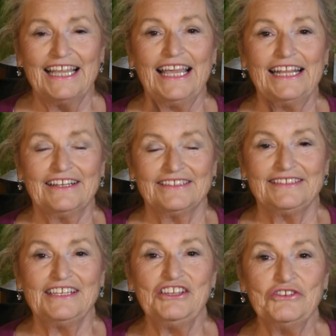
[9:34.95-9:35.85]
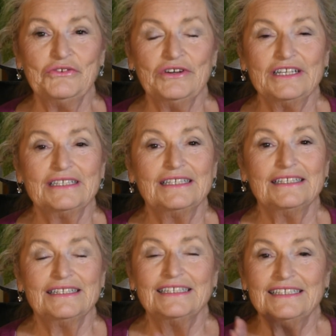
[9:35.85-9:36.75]
And I'll see you
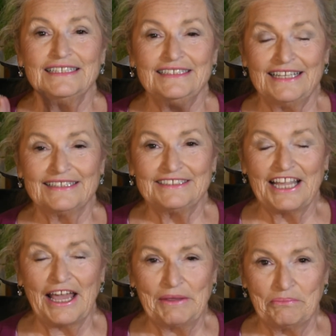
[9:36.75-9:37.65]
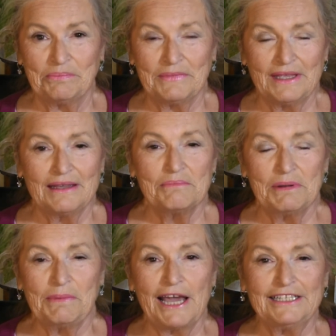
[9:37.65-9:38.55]
next time.
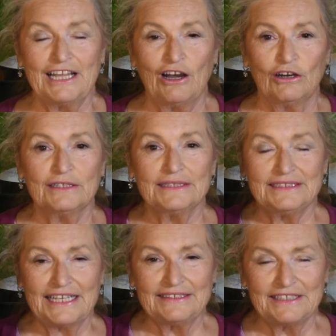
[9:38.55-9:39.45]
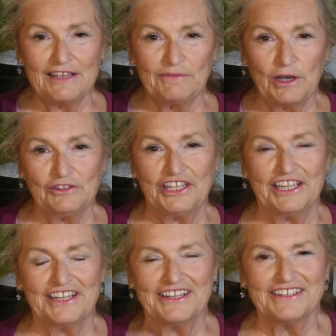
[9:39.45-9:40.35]
Bye-bye now. Stay safe out
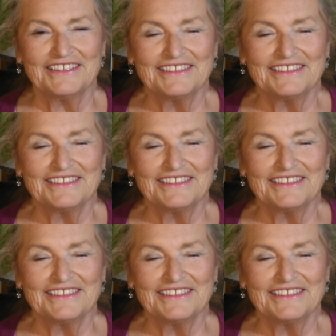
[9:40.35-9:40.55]
there.